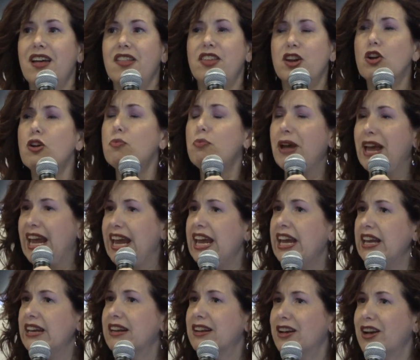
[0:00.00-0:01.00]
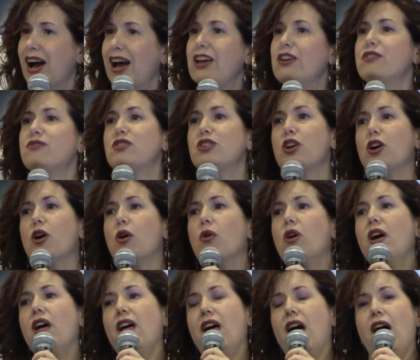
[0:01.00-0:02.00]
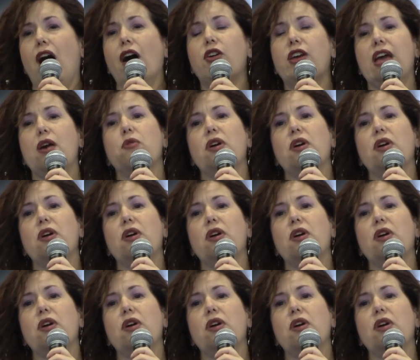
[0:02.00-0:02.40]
They're a pain. I have to go, okay,